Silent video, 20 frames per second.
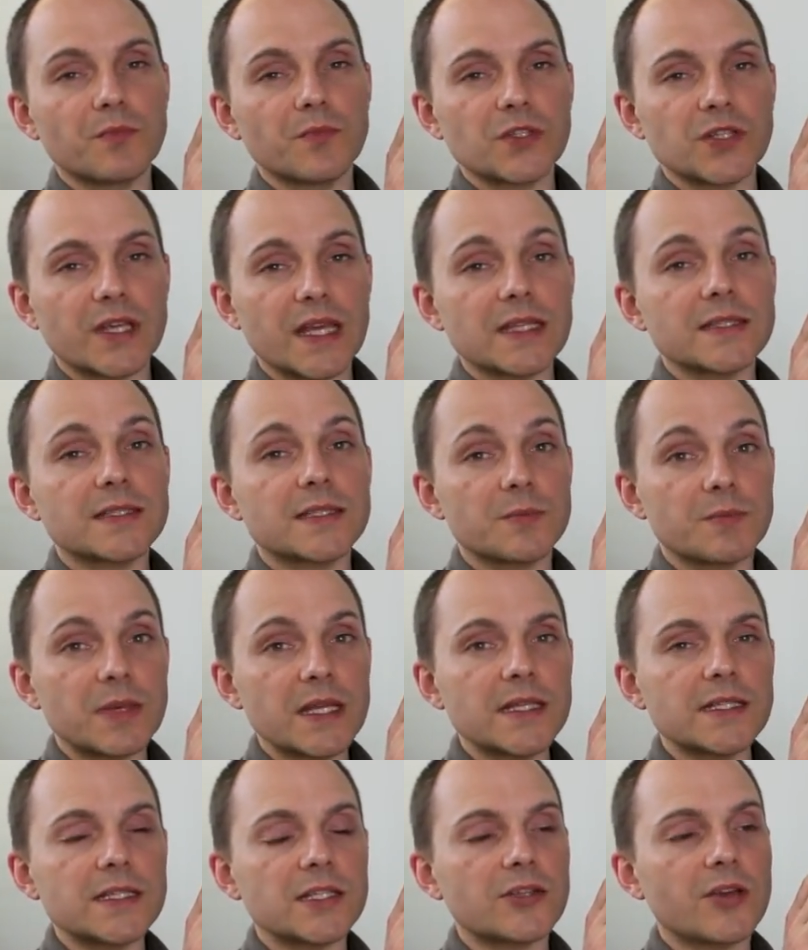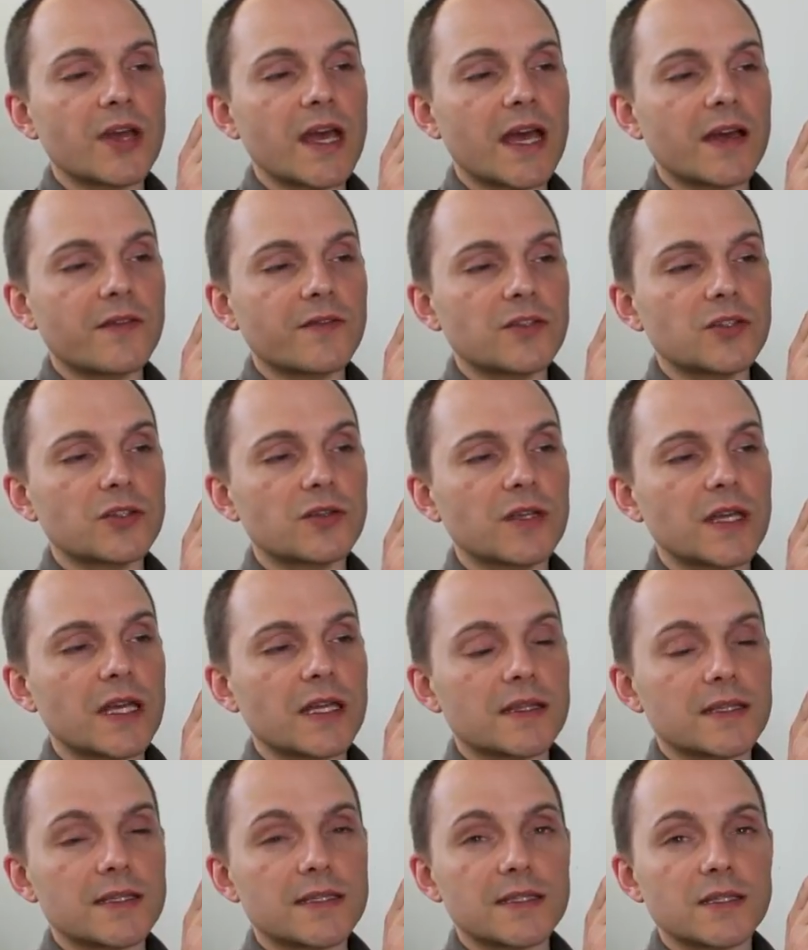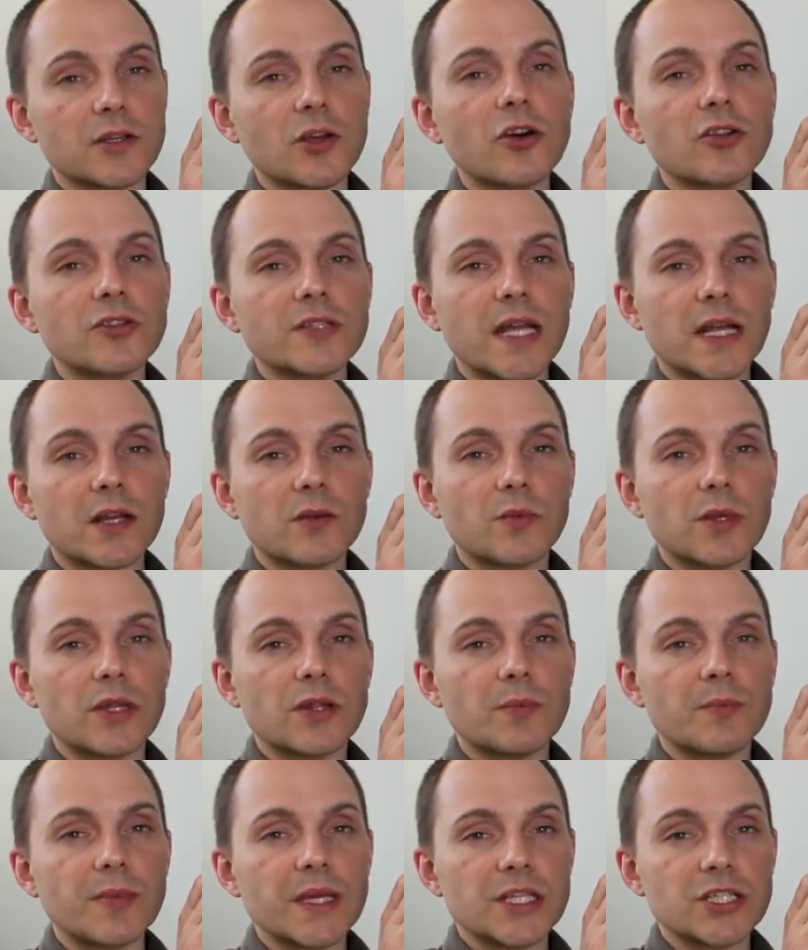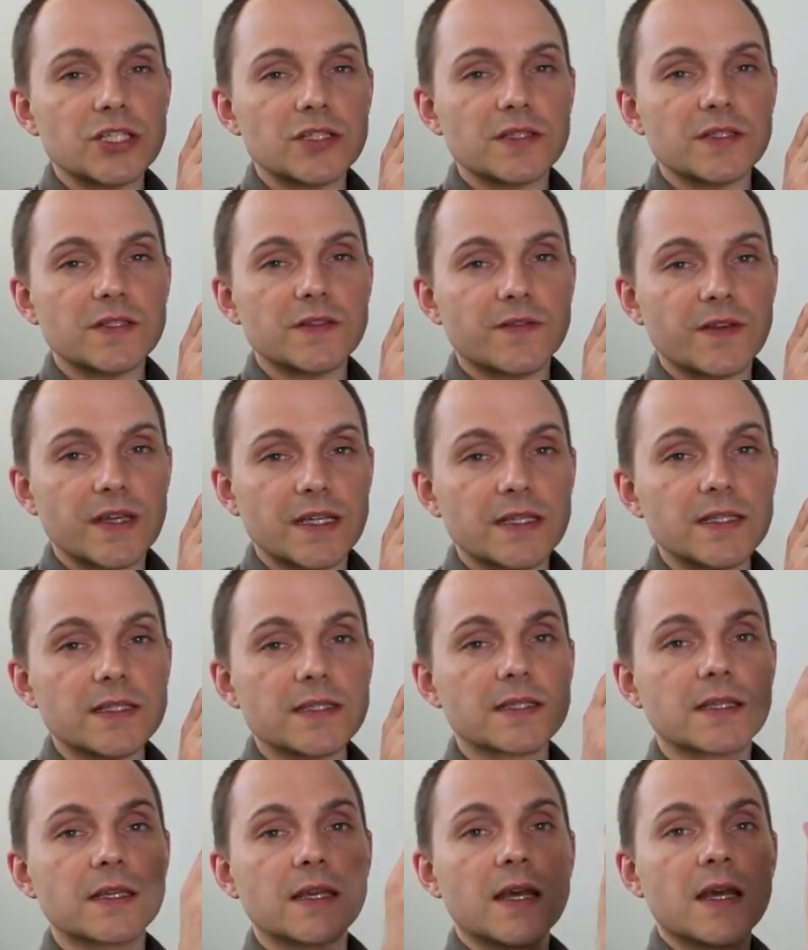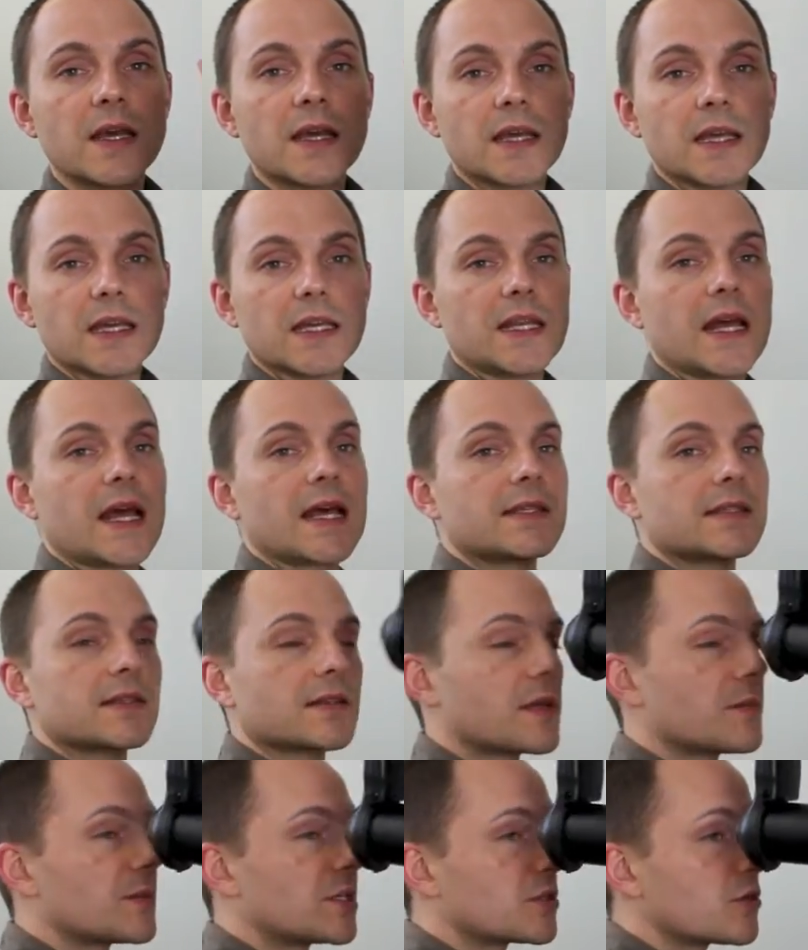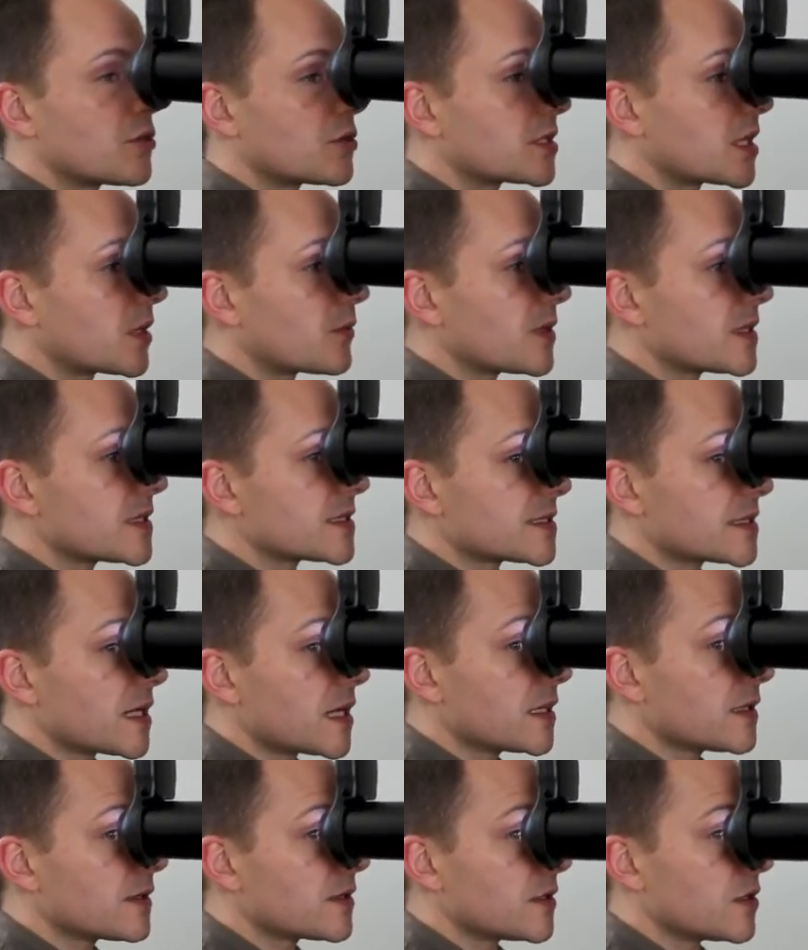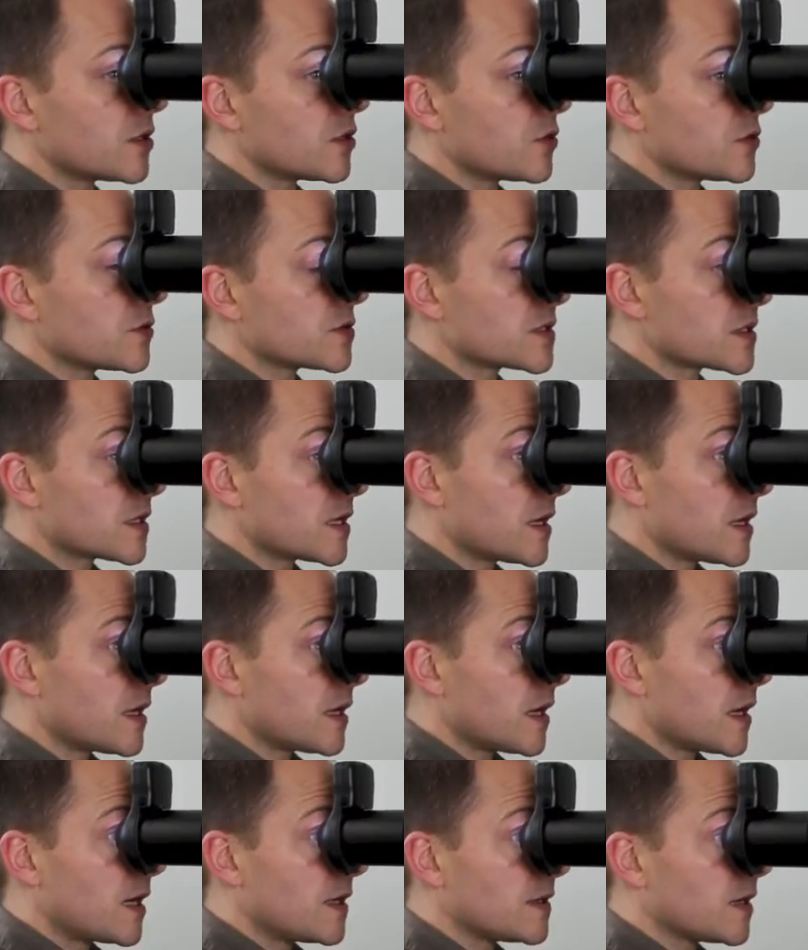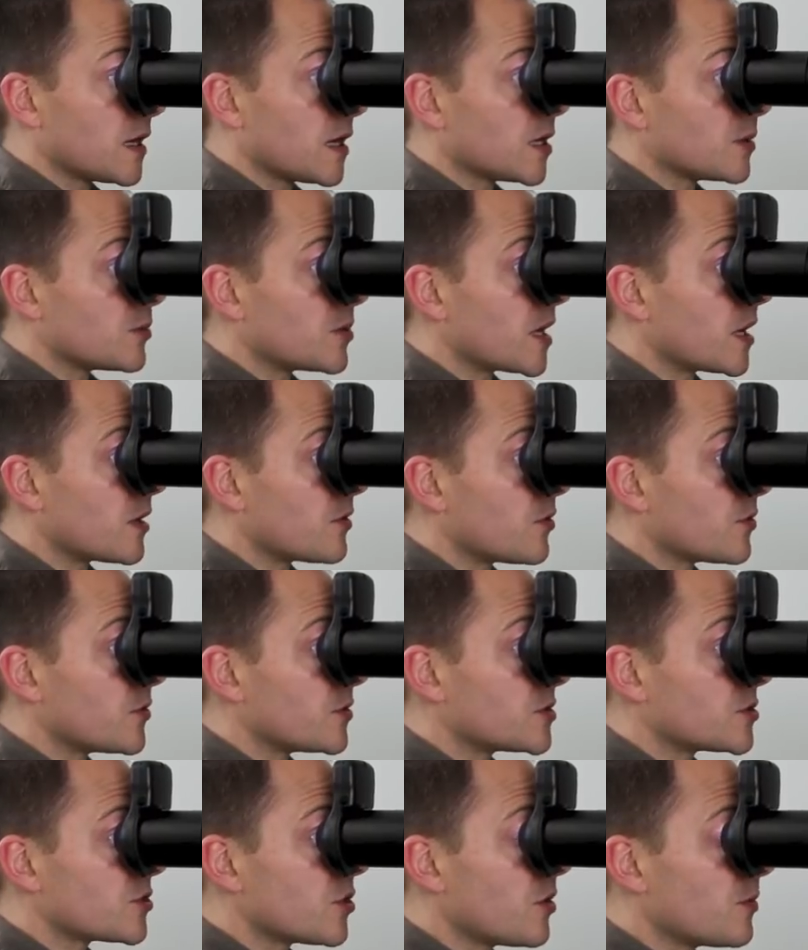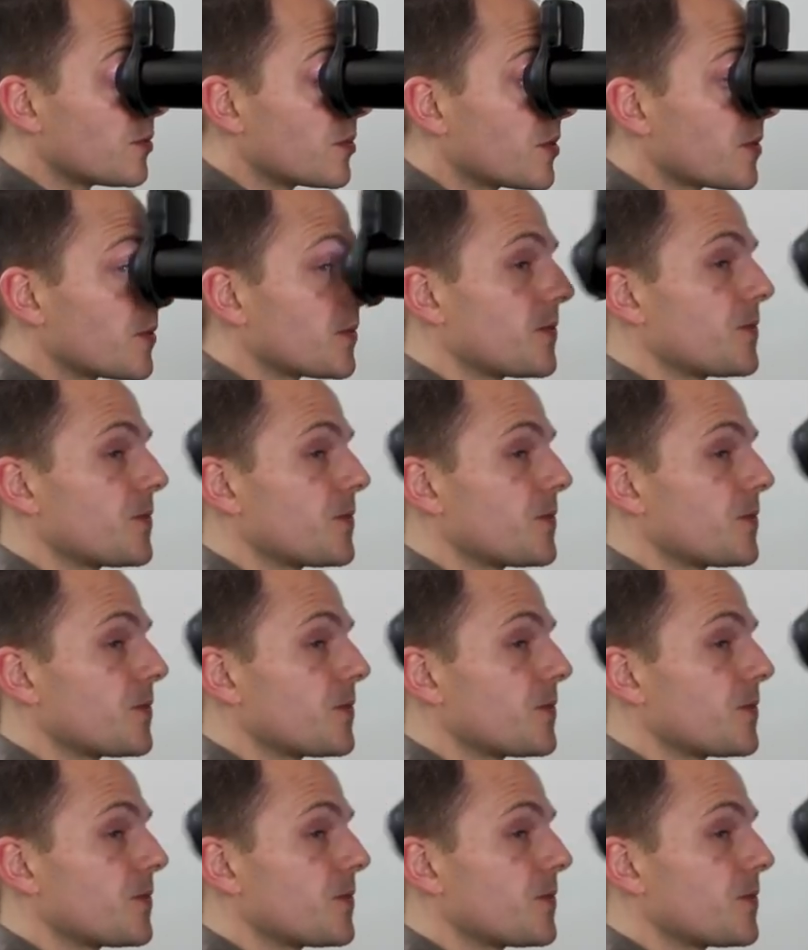to get stability, you have to get this in contact with the patient's face. It has to come into contact with the side of the nose and the eyebrow on the top.